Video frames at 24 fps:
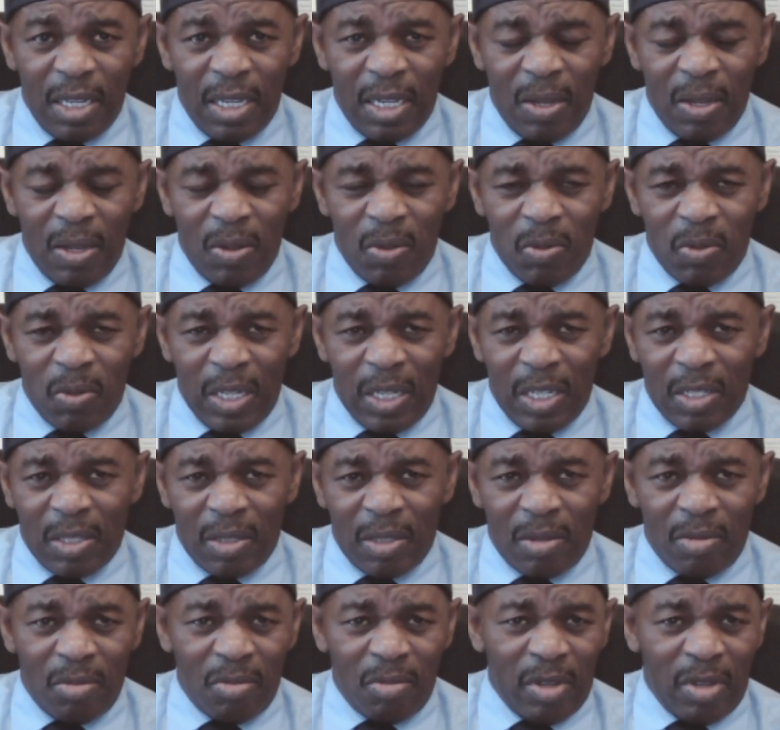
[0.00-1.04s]

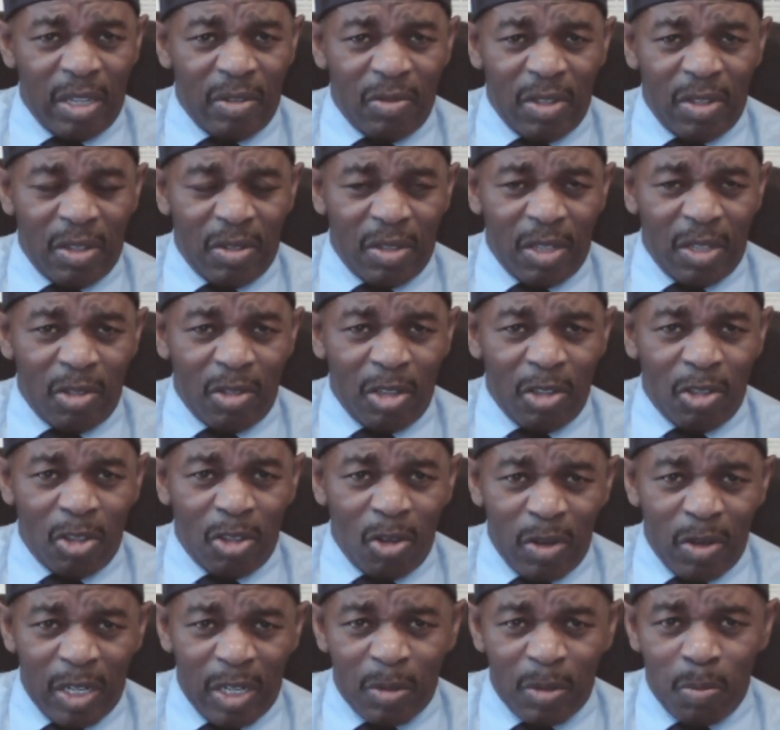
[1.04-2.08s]
Yes, they're
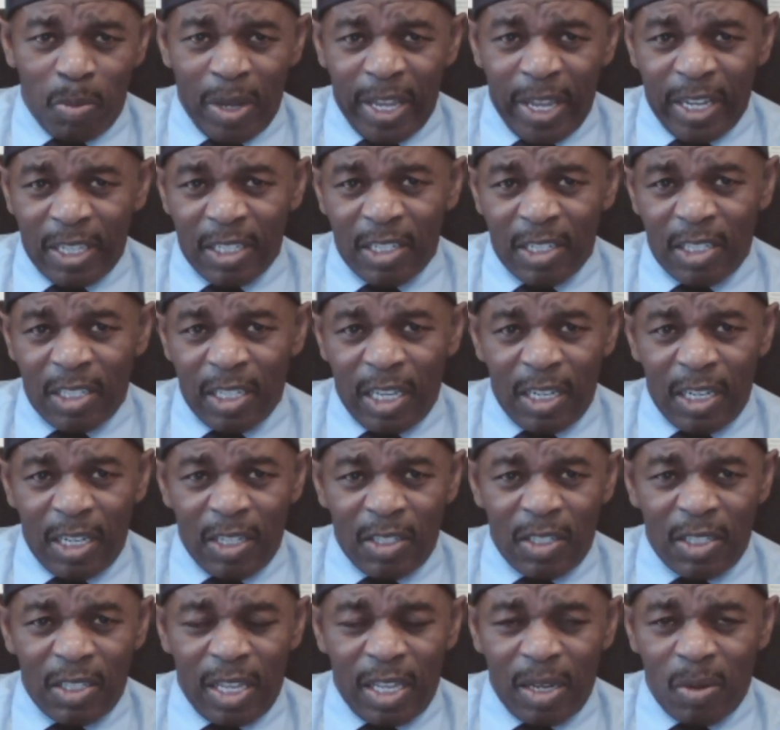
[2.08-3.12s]
throwing this blackness at
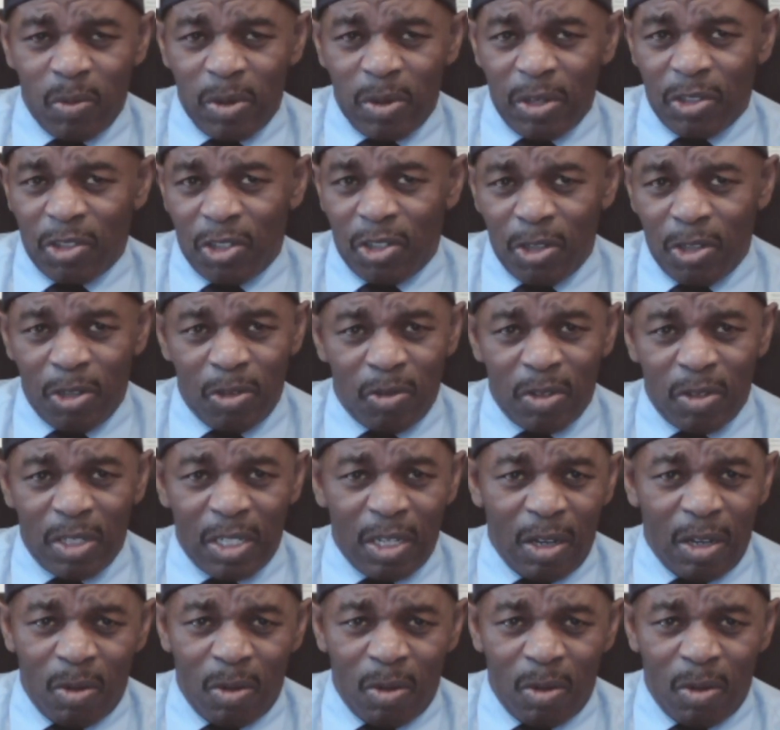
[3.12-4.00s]
us like we're children.